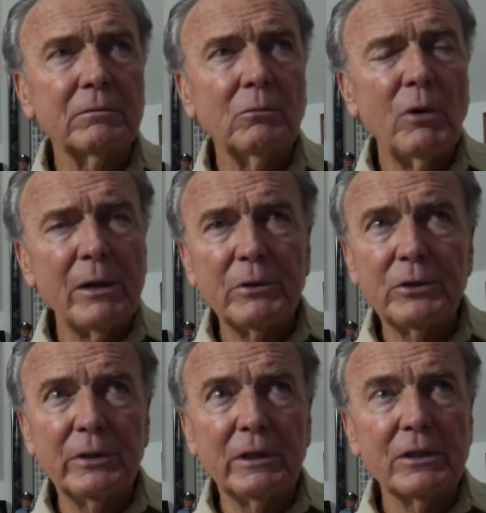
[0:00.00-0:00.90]
why we're
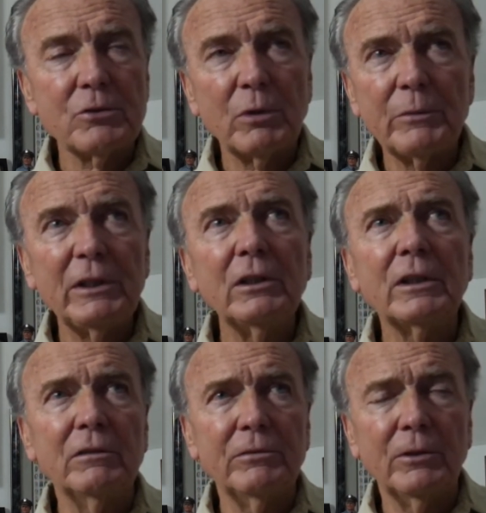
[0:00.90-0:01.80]
doing this. What are we
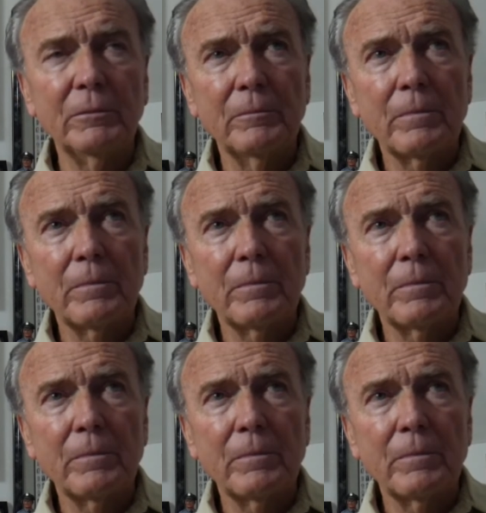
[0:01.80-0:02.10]
looking for?